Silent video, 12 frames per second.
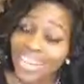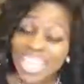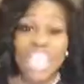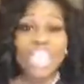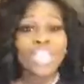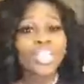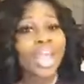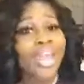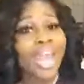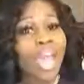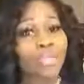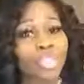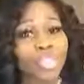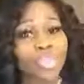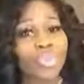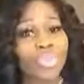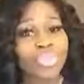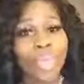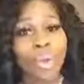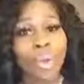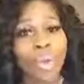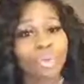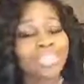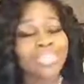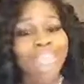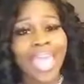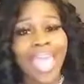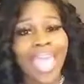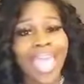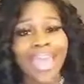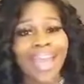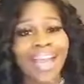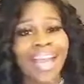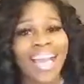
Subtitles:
Shout out to those that,